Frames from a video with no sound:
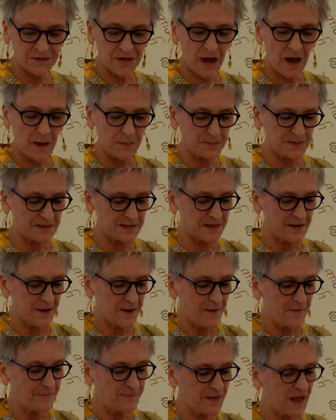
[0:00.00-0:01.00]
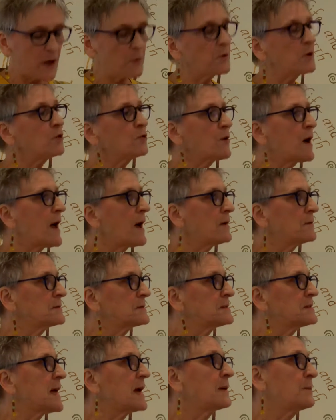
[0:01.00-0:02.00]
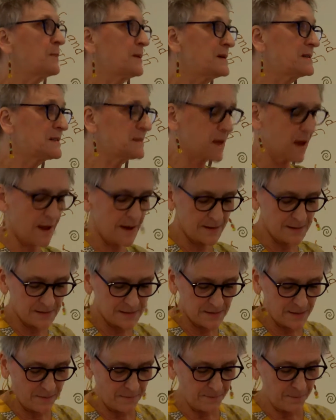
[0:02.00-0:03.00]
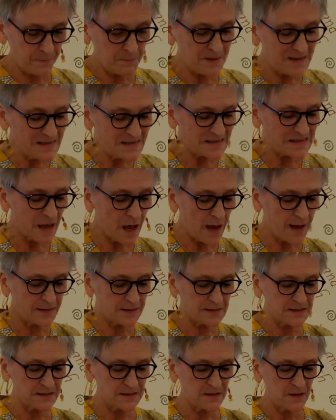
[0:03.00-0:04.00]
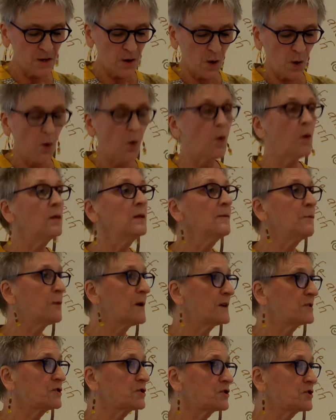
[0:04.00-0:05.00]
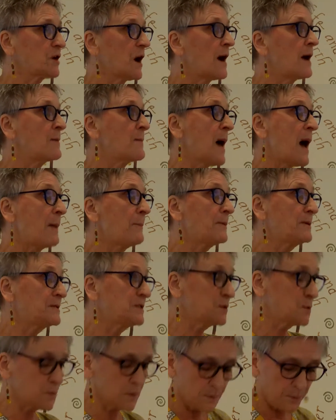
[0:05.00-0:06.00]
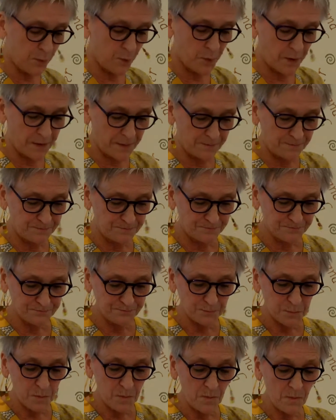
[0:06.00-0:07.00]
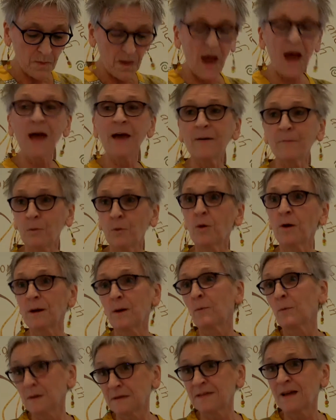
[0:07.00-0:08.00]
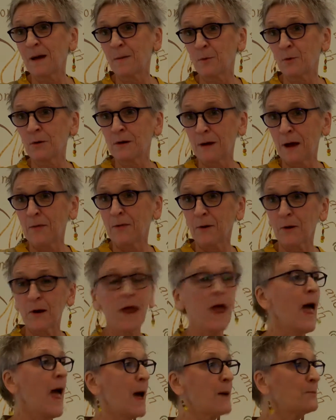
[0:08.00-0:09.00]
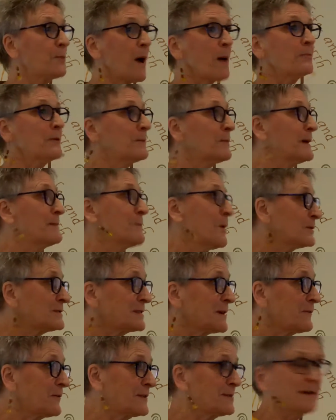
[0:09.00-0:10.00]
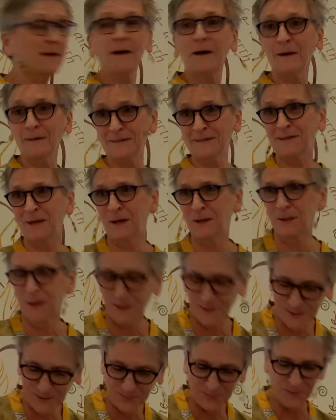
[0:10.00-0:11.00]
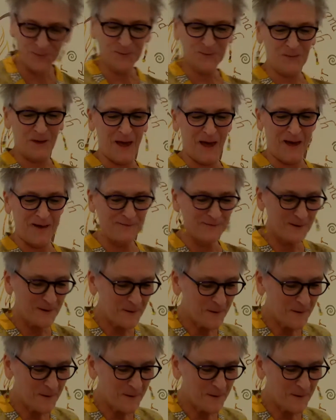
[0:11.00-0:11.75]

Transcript: tops, flower crowns, and peace signs, all of which I am happy to report I have worn at one time or another, and probably most of us in this room have.